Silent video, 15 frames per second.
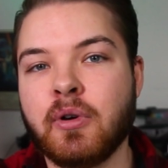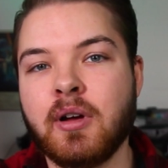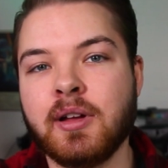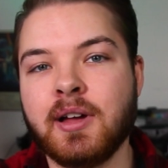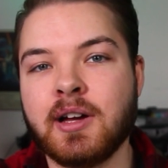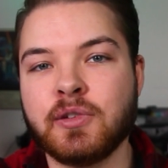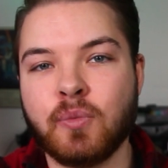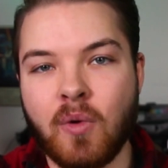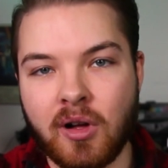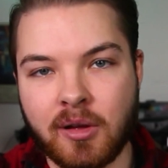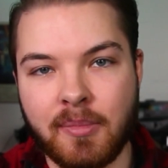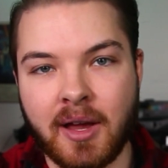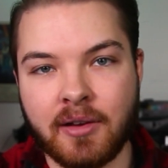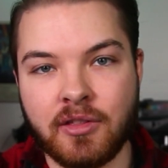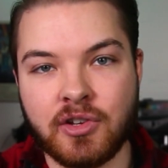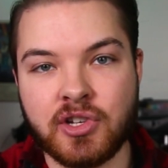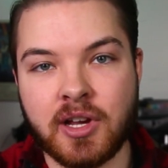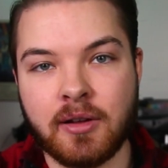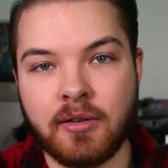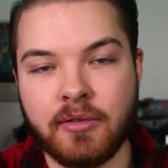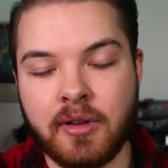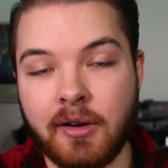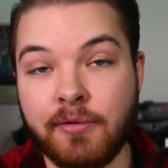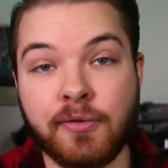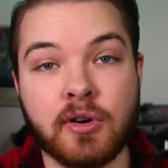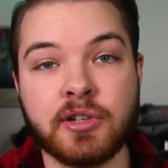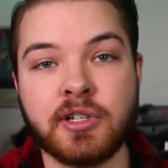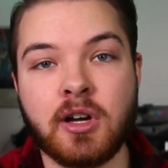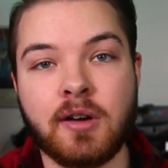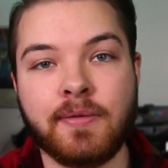going on, guys? Welcome back to the channel. Now,
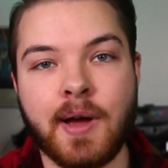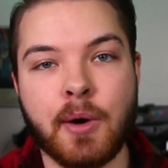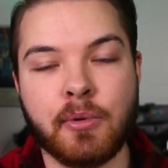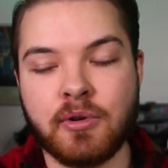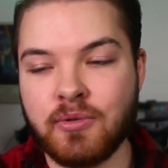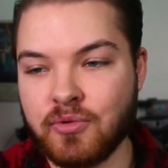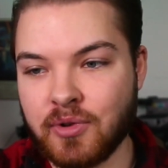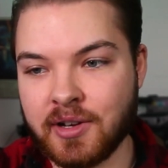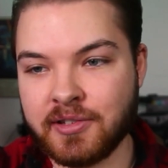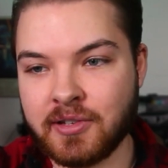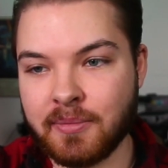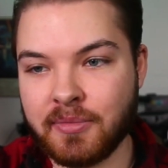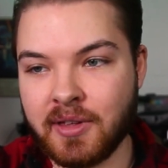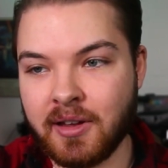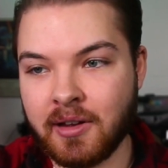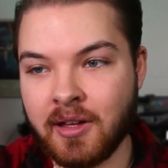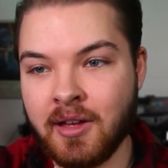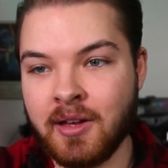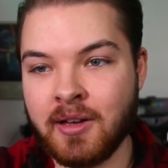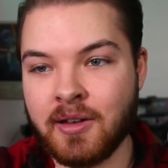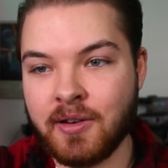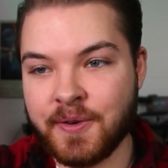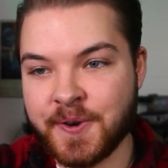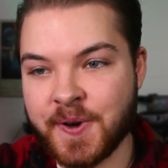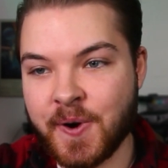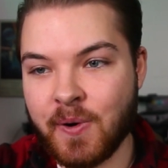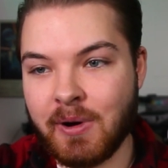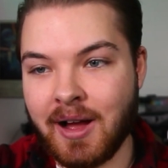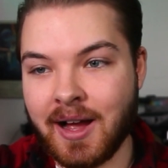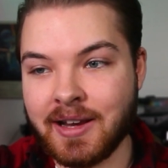first off, I want to address something.
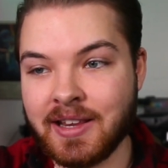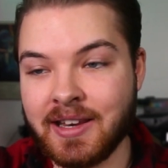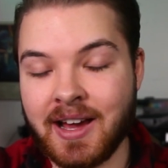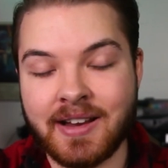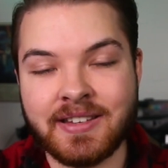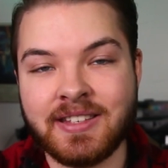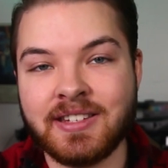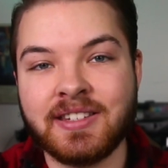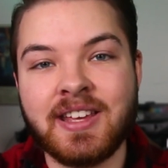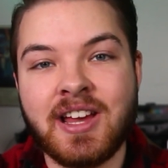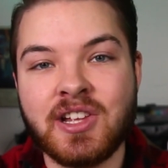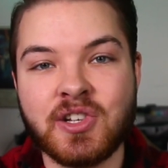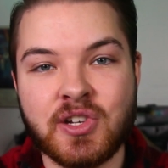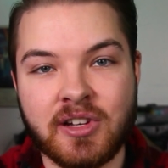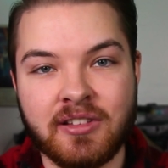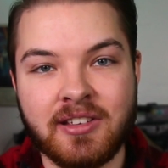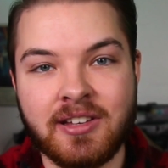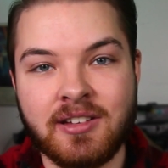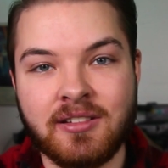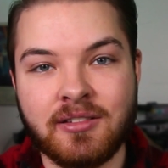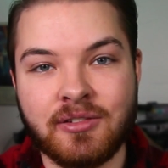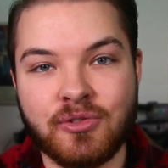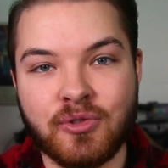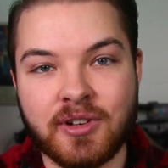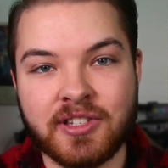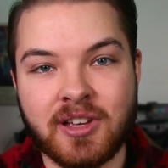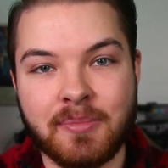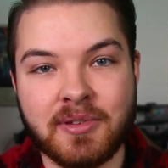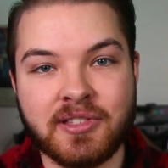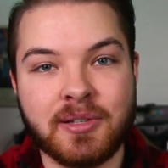No, I did not intentionally dress
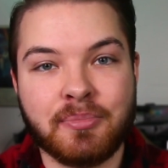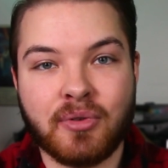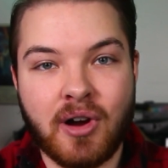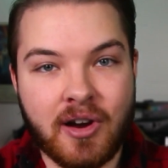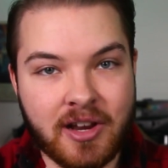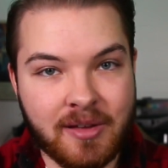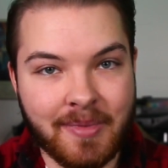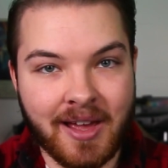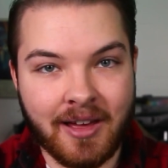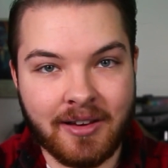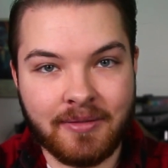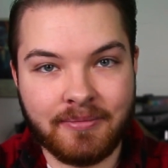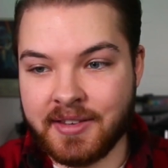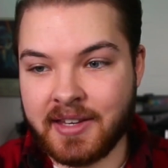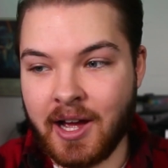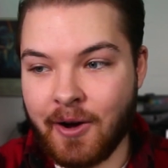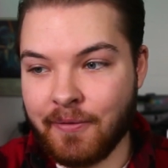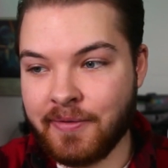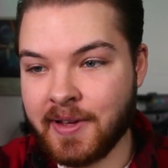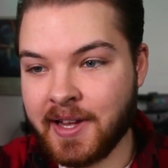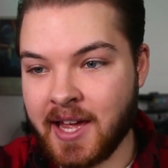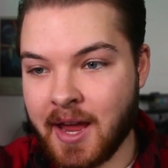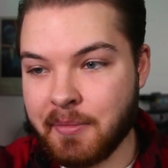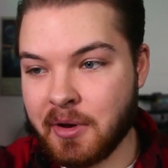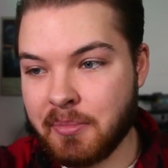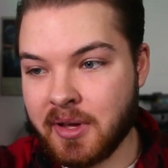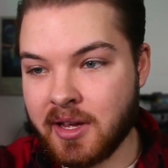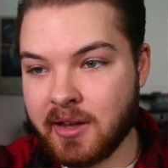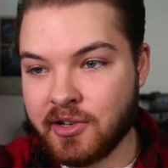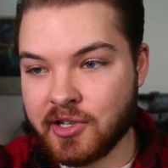up as the Brawny Man. This outfit came to
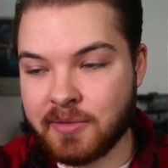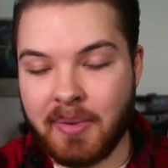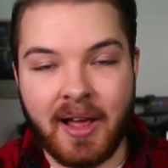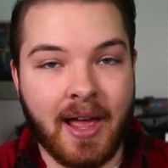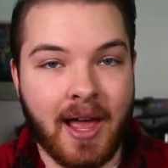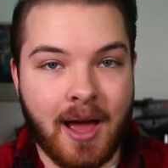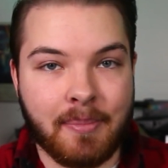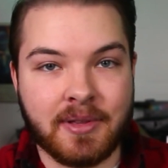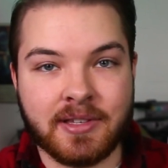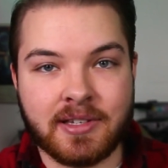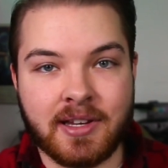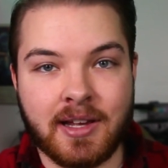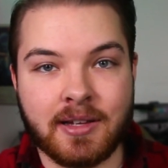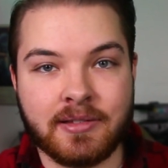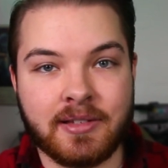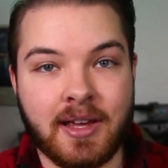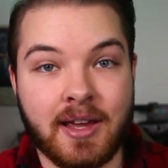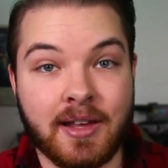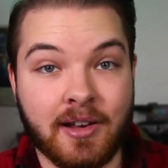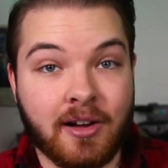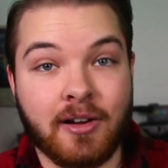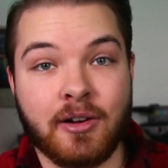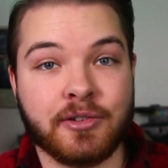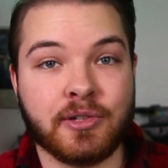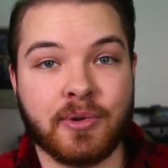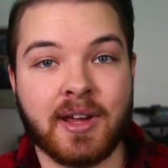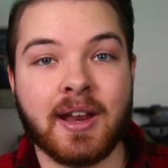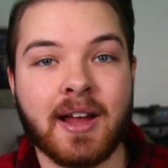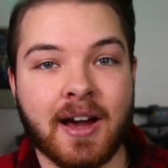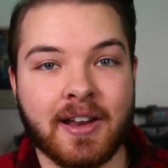be just by happenstance, and I also
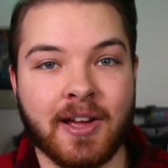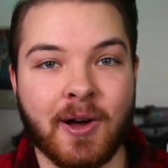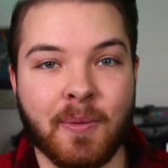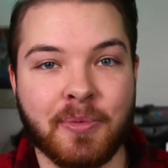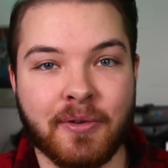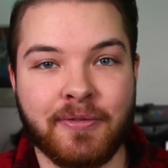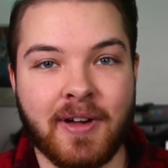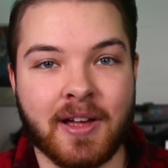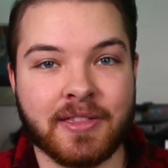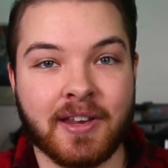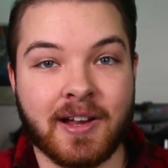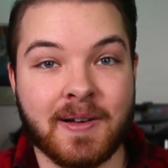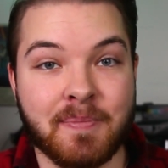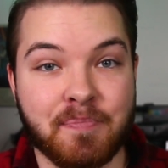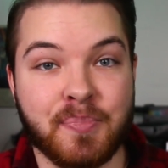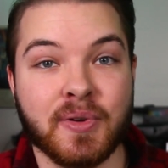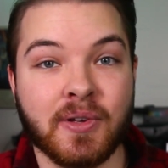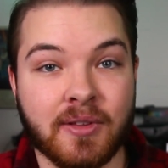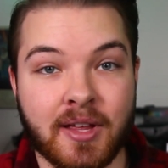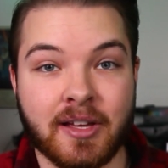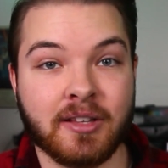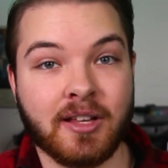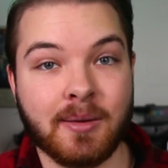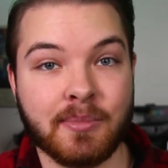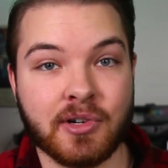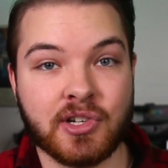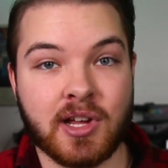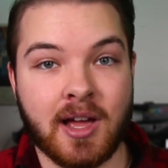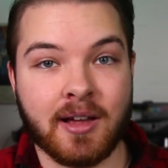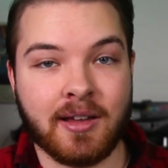cannot help the fact that I'm built like a
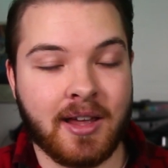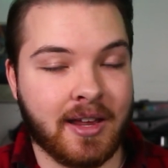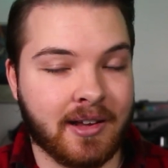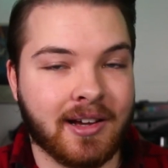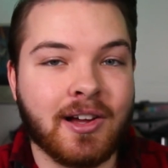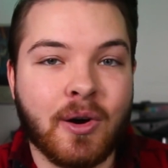lumberjack, and I